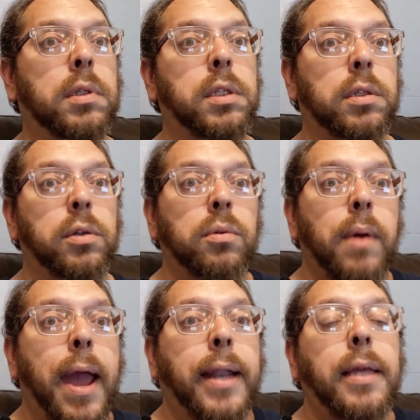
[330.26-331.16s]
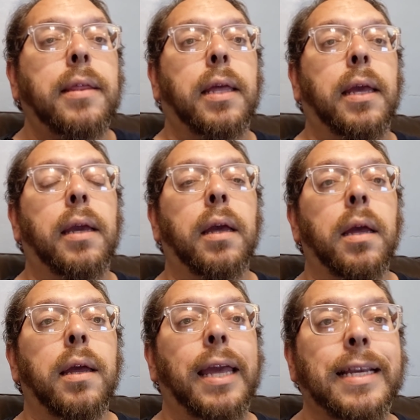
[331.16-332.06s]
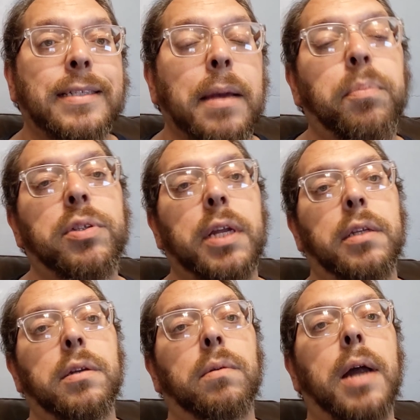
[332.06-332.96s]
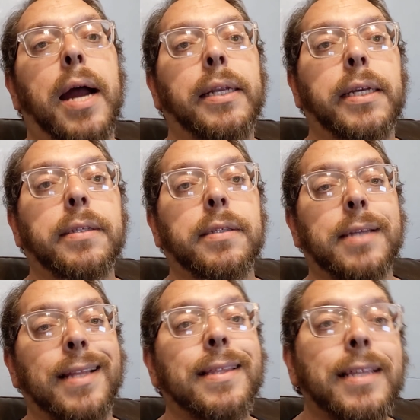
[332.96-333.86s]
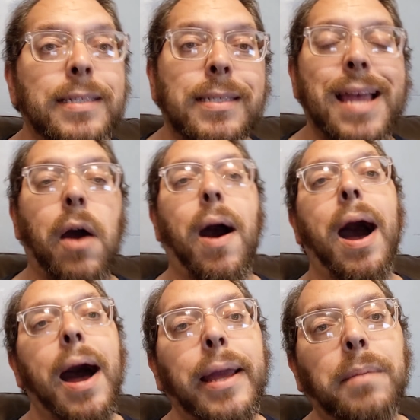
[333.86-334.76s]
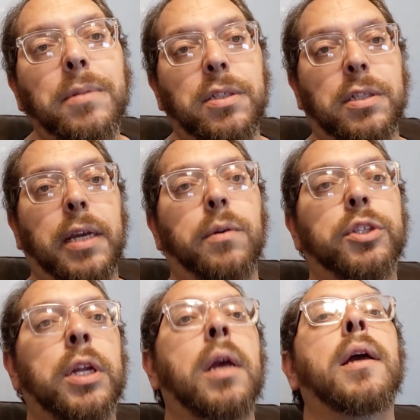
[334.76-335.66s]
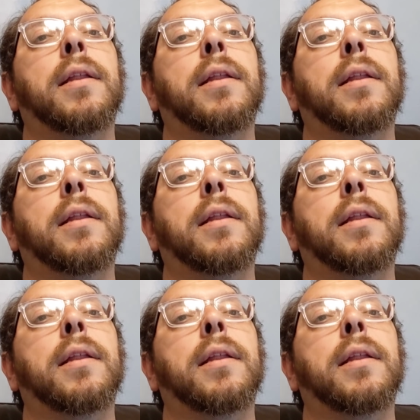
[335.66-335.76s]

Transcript: to do anything except present his own ideas and say, this is how I am distinguished.